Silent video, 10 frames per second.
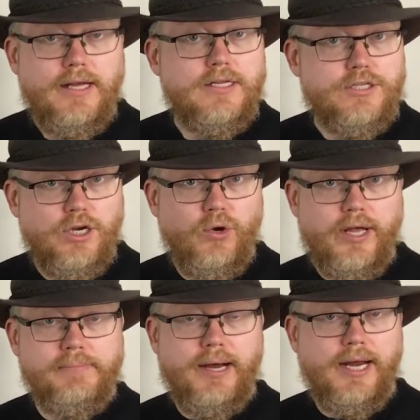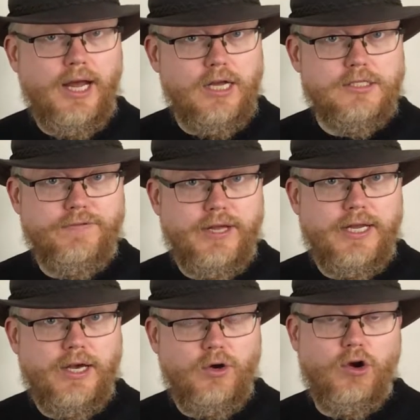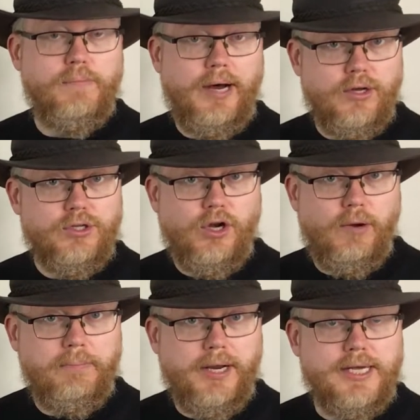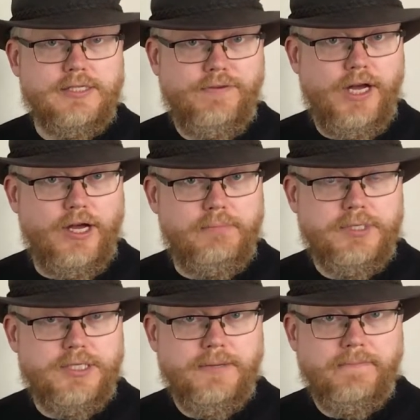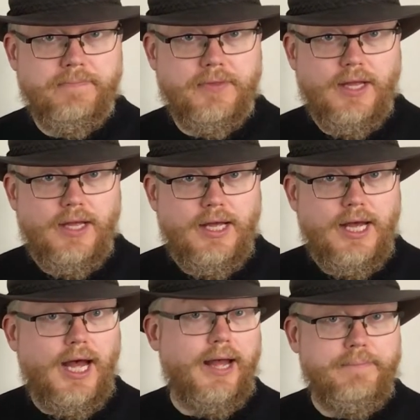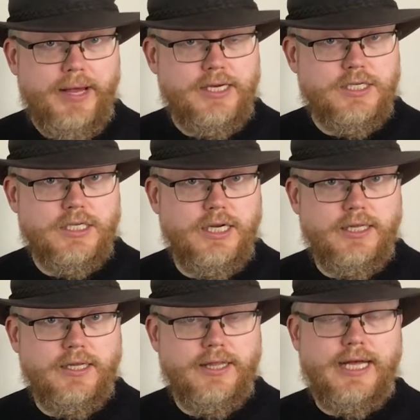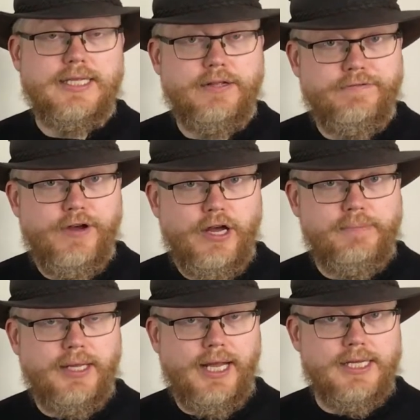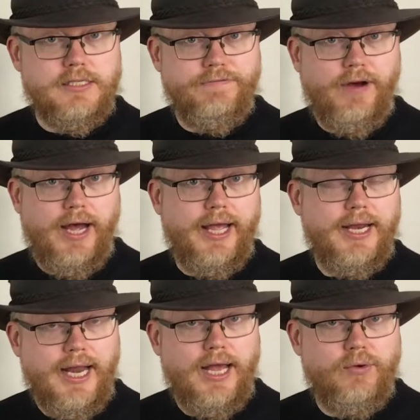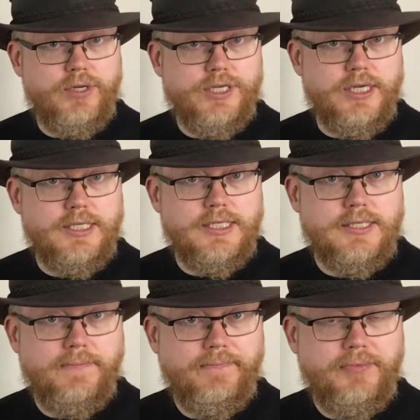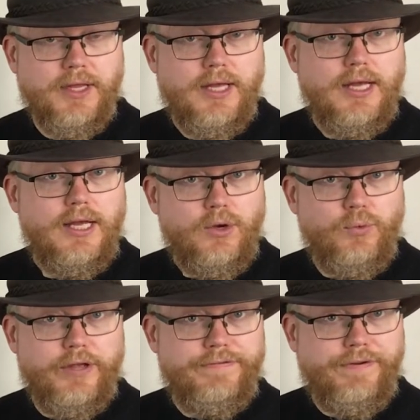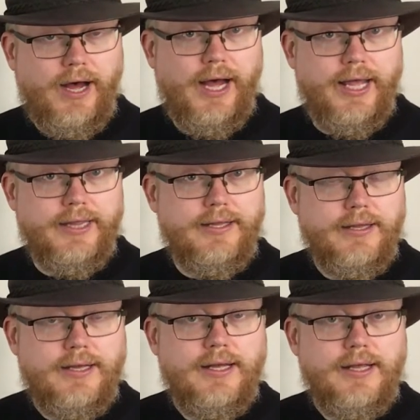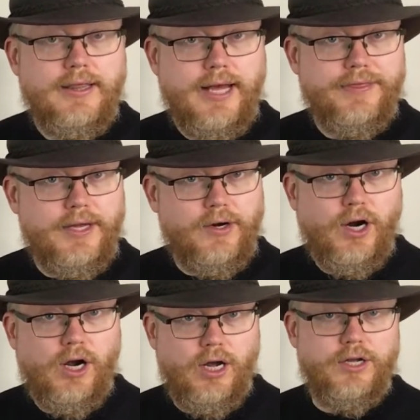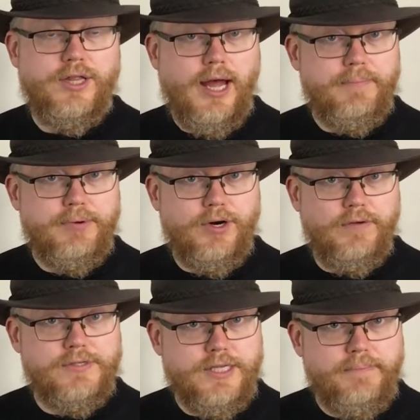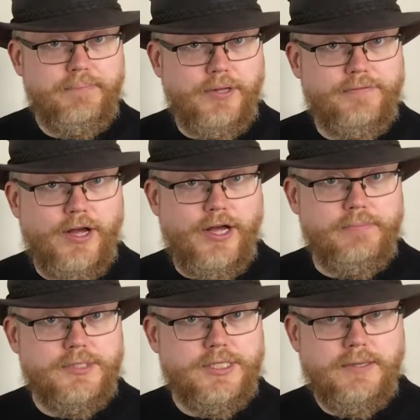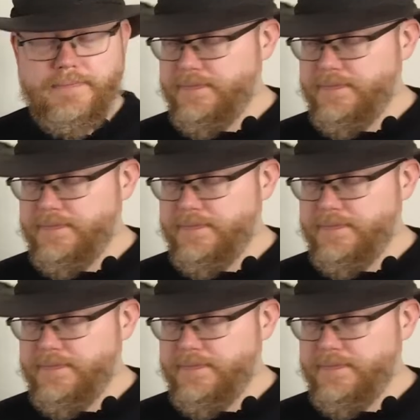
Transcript: So in my last video about complex verbs, I mentioned that in verb classifying languages we find that there are a number of simple verbs.